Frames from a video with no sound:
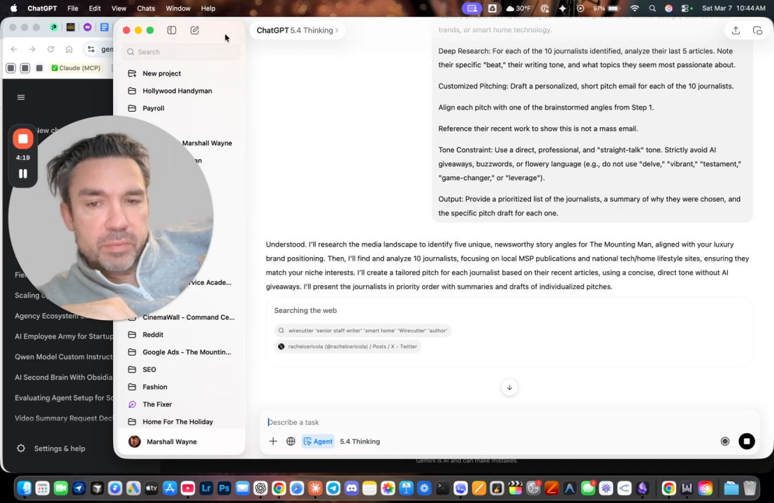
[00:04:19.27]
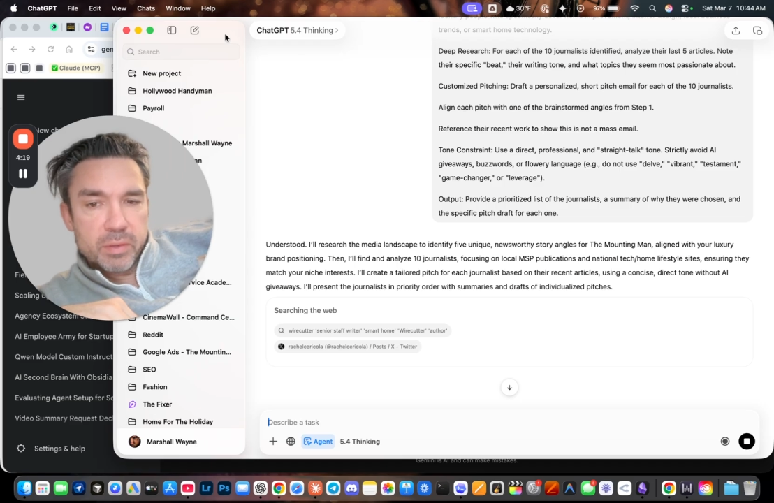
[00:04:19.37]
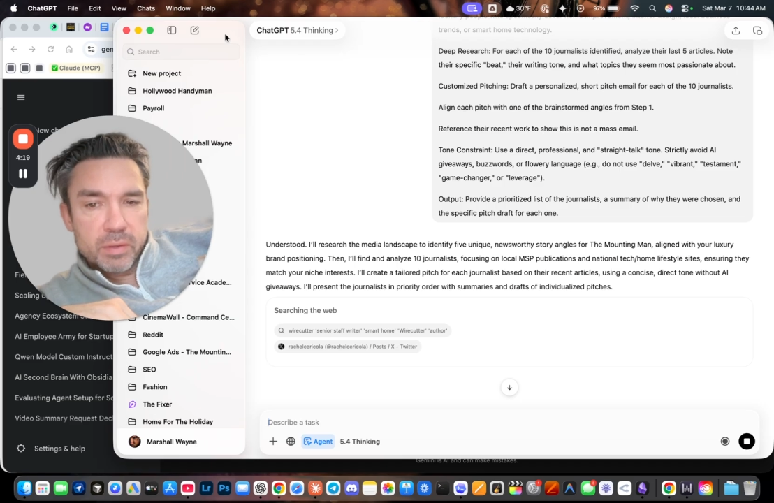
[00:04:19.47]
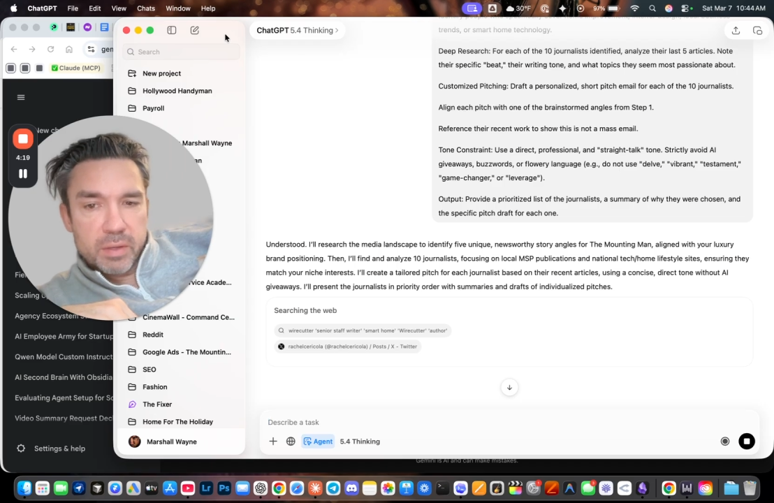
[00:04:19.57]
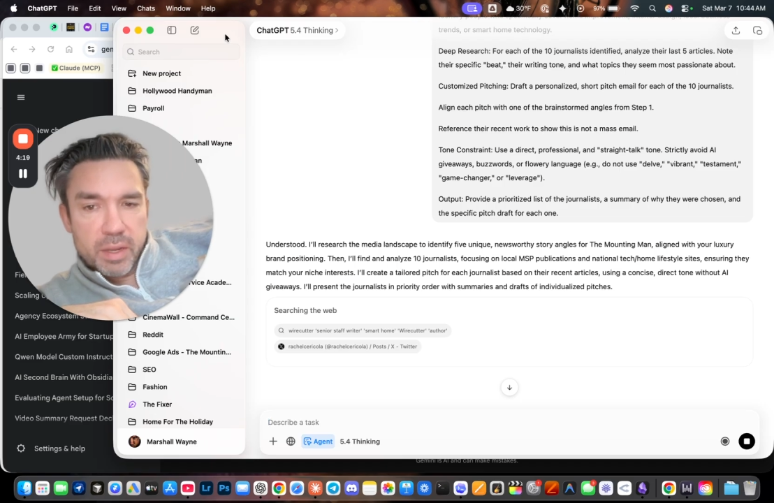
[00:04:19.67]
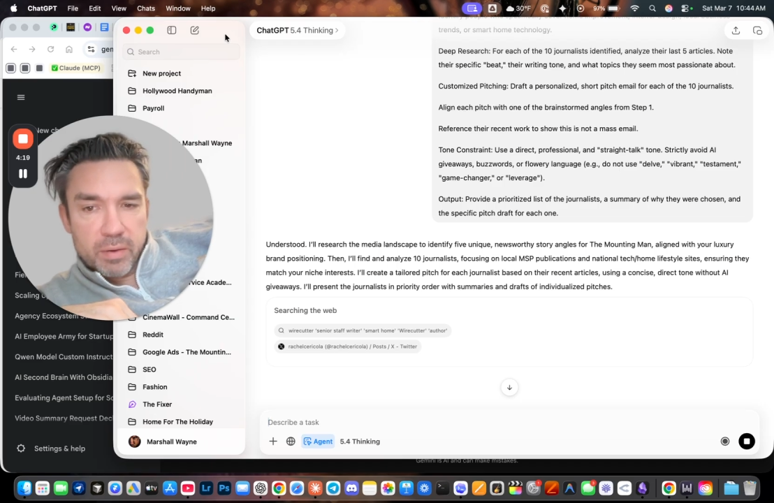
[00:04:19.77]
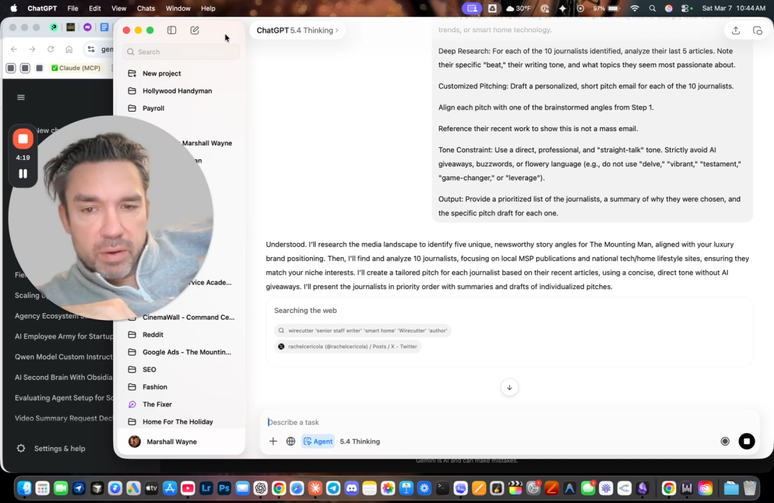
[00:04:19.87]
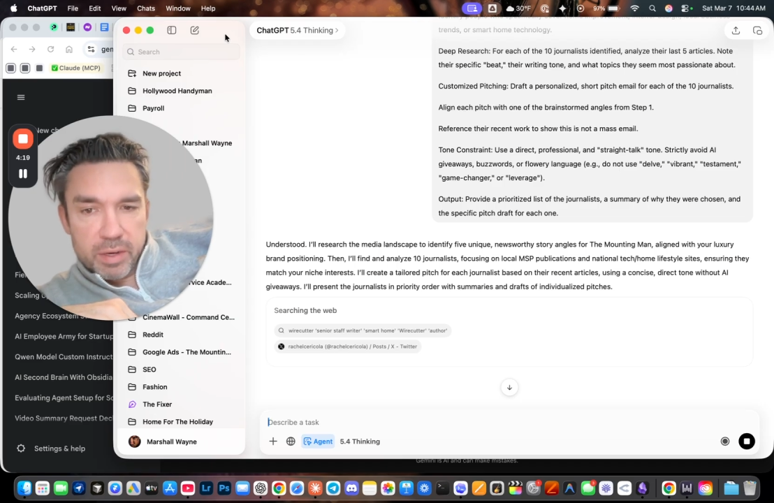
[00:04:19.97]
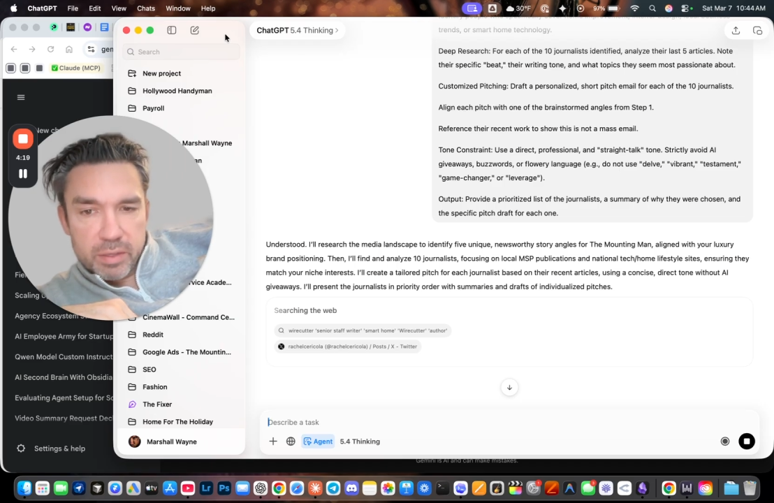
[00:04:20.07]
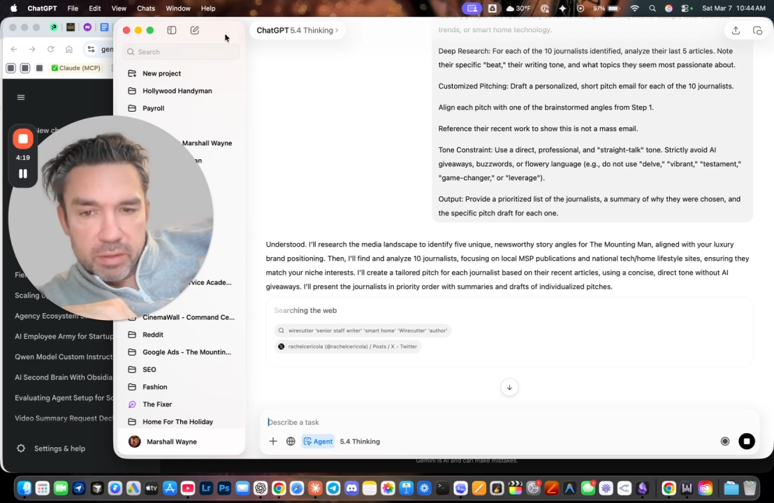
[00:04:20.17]
Okay,
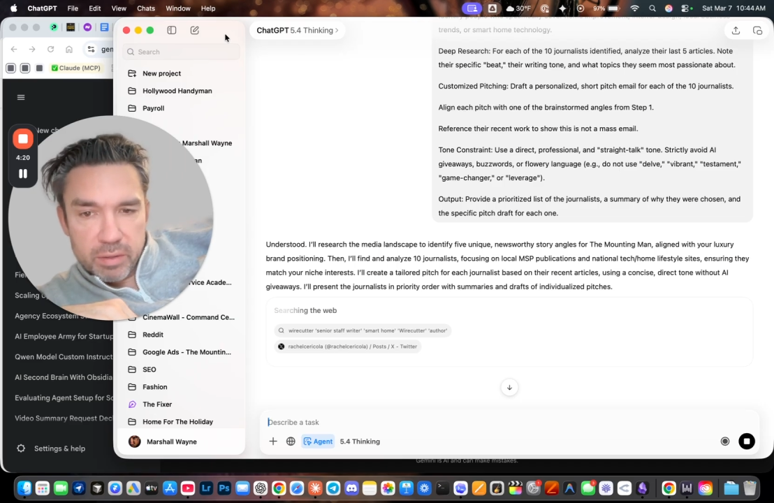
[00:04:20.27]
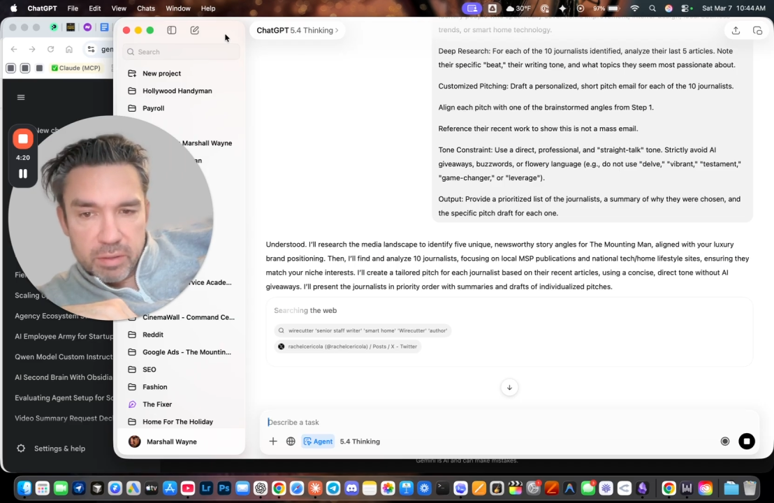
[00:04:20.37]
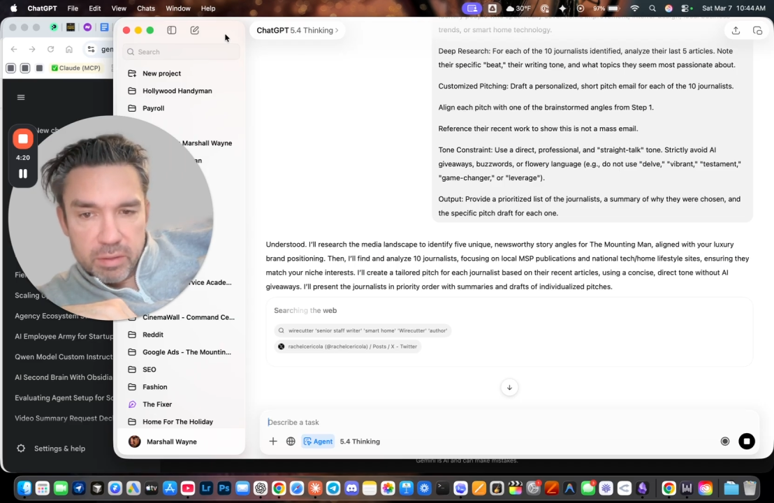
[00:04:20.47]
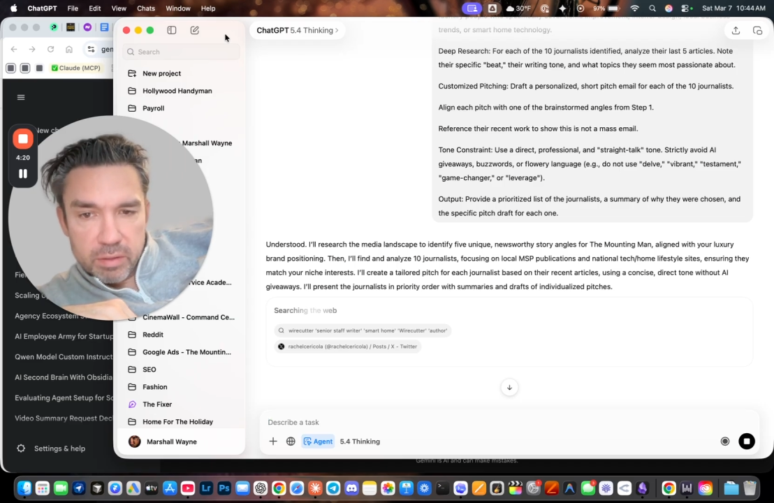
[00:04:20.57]
Rachel